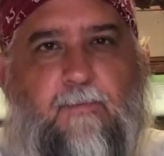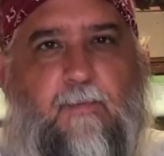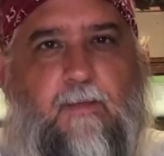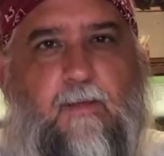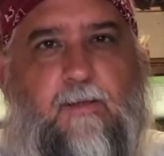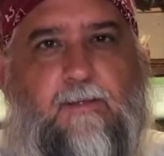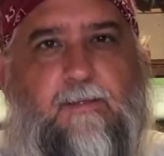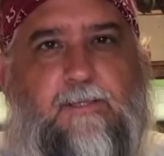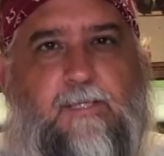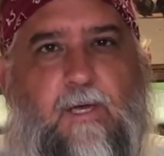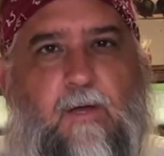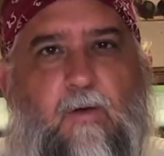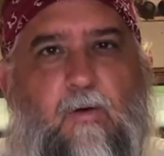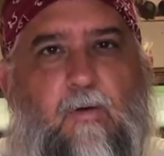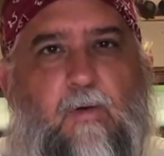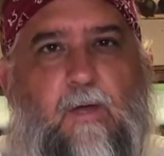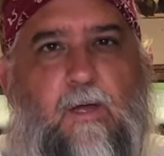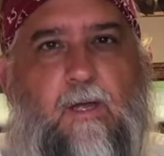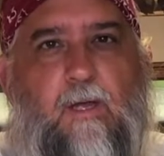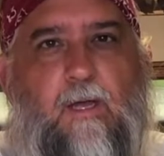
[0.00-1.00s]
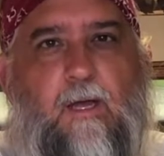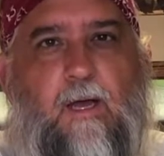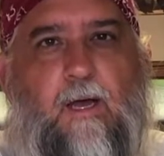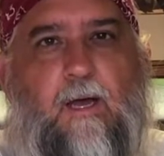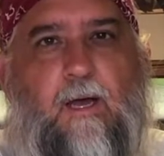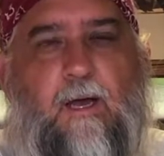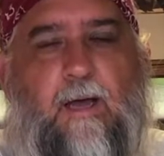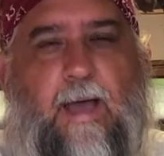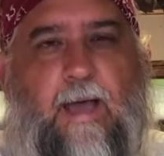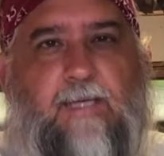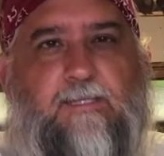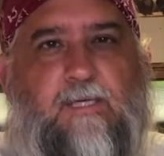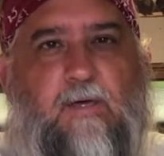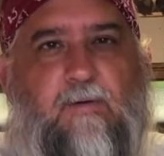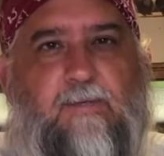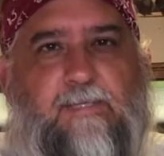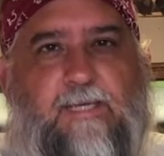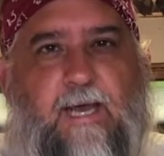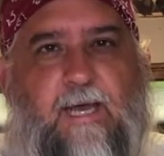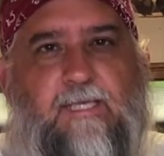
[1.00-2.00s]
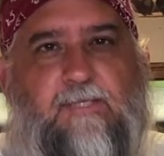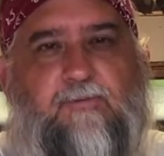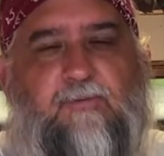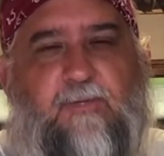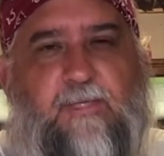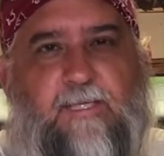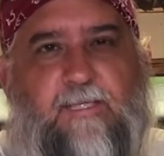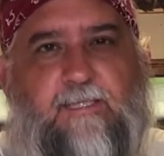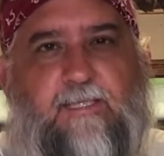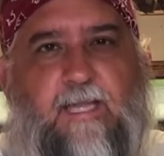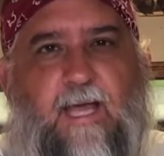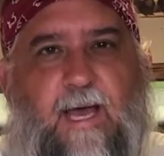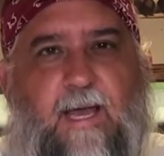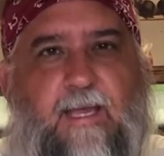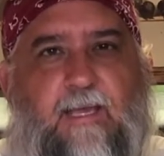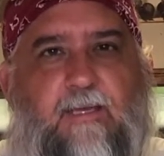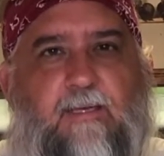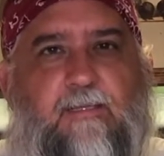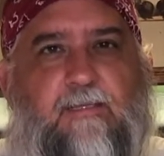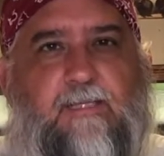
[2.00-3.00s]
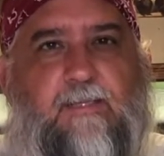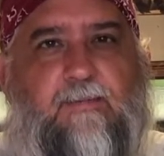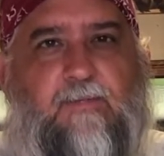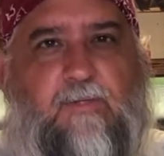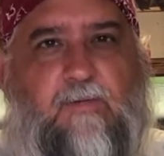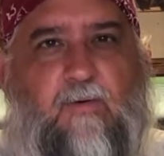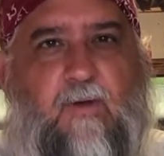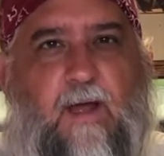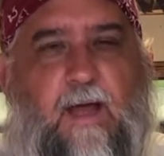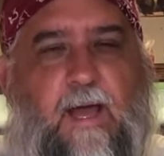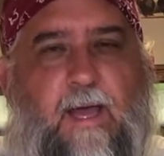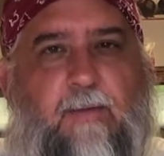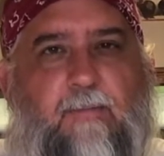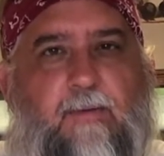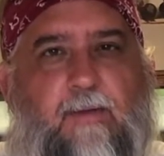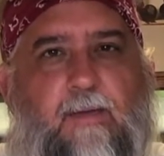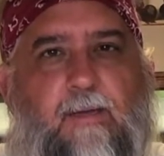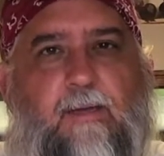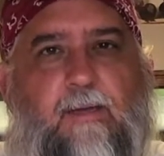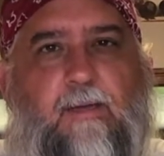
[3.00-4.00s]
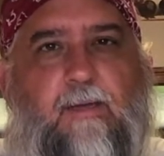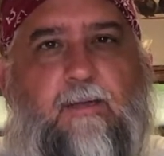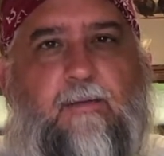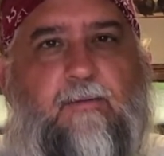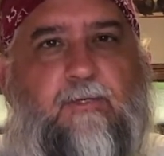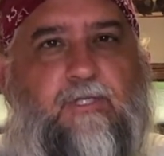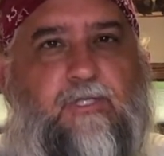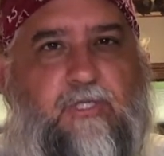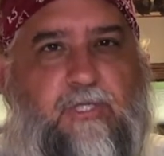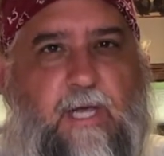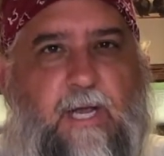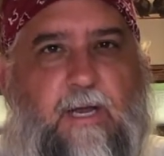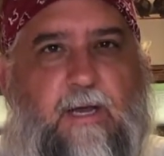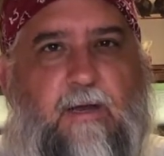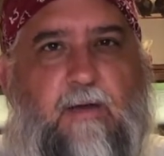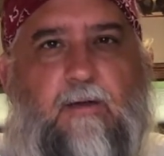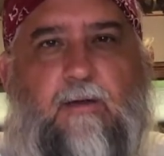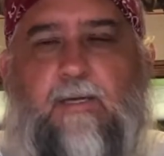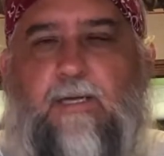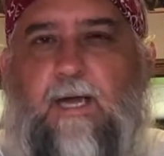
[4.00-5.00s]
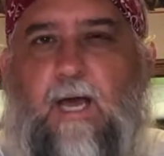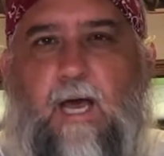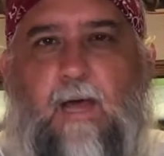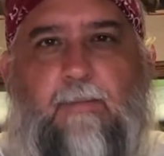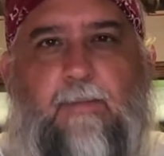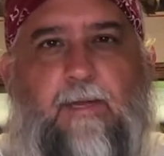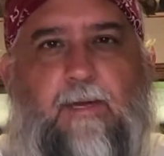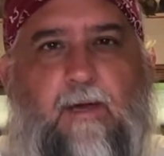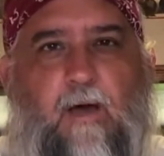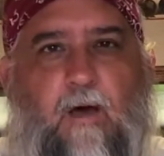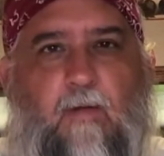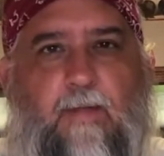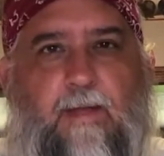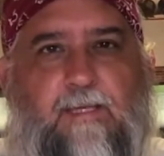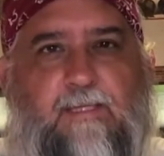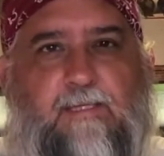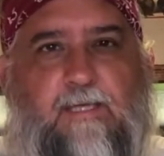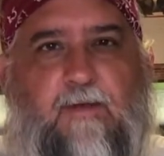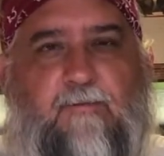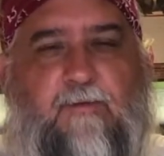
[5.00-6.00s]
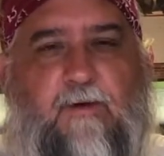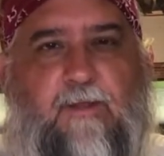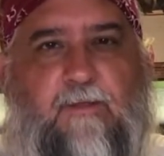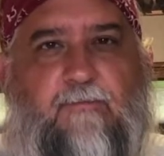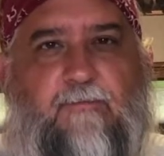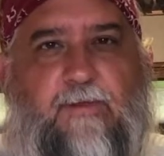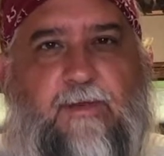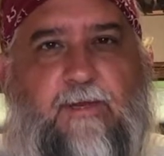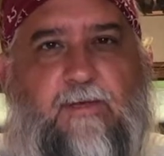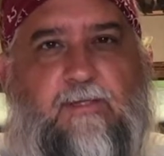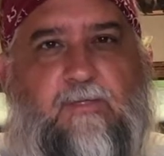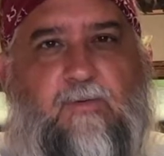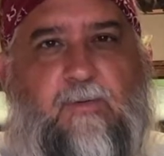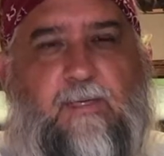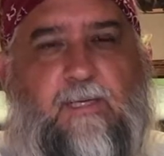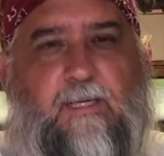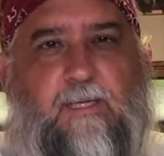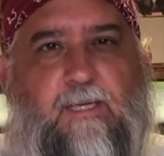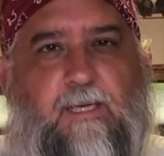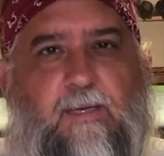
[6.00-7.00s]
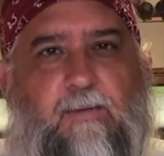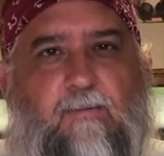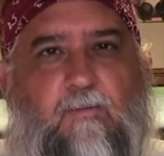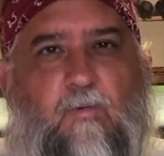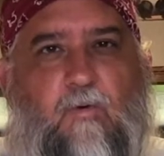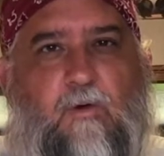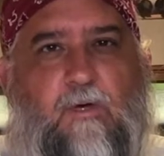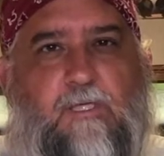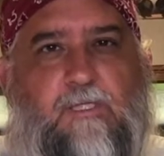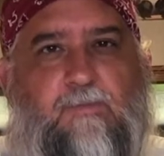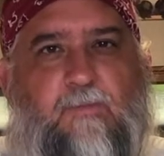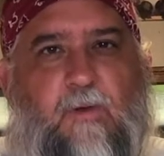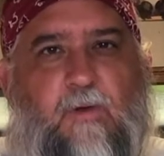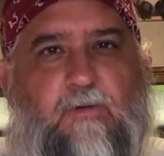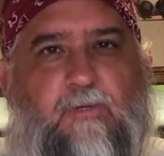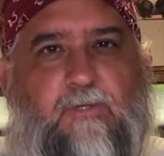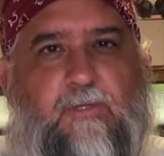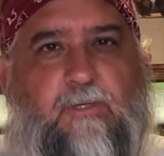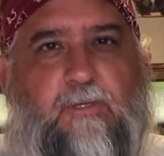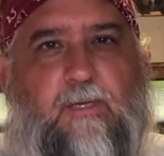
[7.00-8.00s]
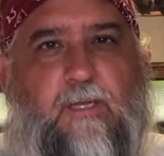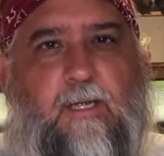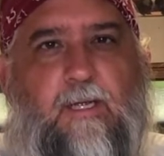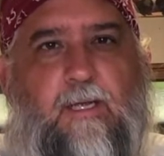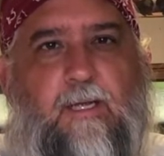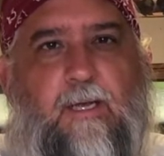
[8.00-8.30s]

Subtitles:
So as always guys, please like, subscribe, share, comment, all that stuff on the video so we can get more exposure.